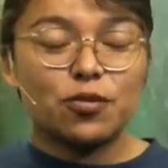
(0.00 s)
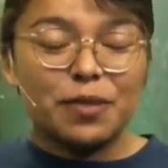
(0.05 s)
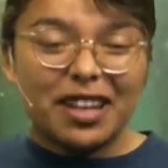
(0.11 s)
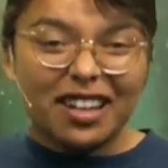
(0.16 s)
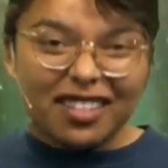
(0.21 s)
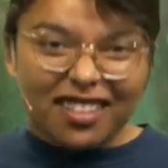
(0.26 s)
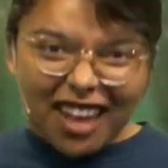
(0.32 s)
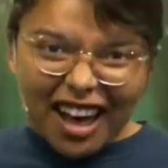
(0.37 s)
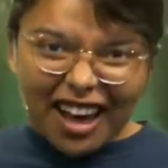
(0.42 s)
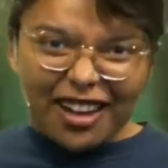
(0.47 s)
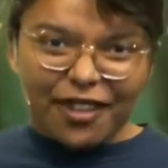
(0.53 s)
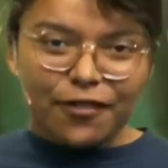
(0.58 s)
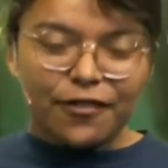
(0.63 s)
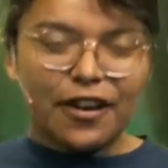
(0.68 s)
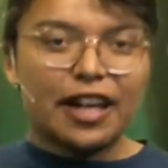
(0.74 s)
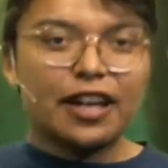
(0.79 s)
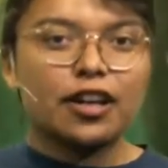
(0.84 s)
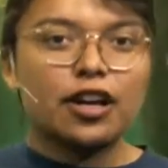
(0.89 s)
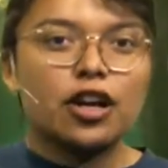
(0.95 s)
be a lot of
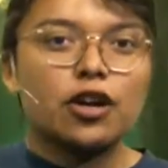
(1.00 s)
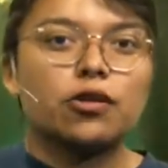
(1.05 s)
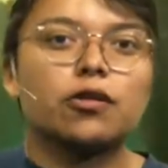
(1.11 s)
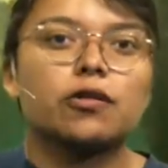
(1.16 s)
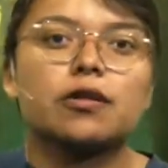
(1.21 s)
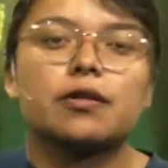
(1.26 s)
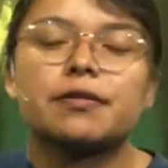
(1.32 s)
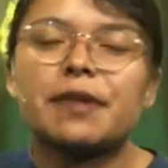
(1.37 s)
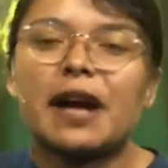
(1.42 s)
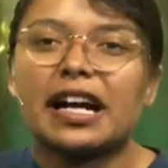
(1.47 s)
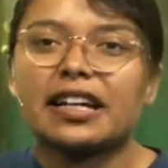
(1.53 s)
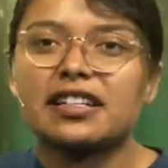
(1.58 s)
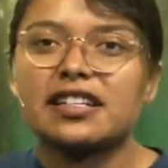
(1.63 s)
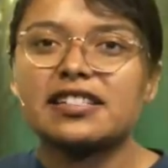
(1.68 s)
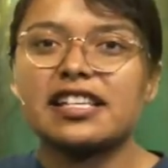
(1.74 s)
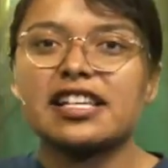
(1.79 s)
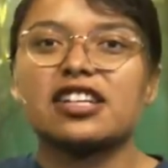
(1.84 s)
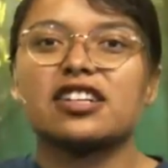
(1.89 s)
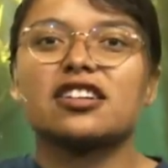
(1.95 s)
fun. We'll be
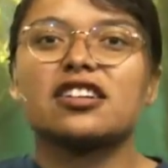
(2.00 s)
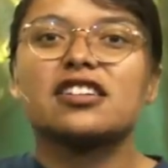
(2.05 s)
practicing our